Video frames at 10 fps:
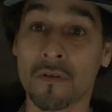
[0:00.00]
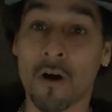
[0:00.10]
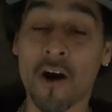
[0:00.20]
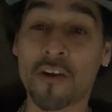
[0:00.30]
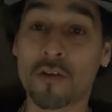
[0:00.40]

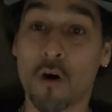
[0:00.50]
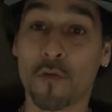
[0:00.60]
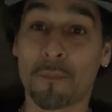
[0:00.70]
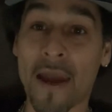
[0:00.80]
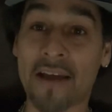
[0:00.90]
Arguing
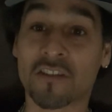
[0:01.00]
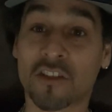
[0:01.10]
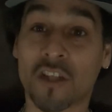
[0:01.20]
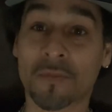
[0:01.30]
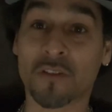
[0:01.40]
over bags
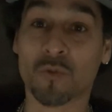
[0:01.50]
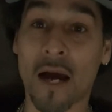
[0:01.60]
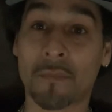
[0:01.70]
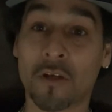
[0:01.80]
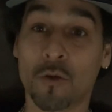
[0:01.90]
of chips and
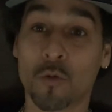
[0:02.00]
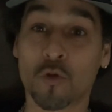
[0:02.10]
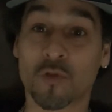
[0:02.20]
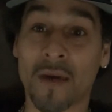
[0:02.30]
ramen noodles,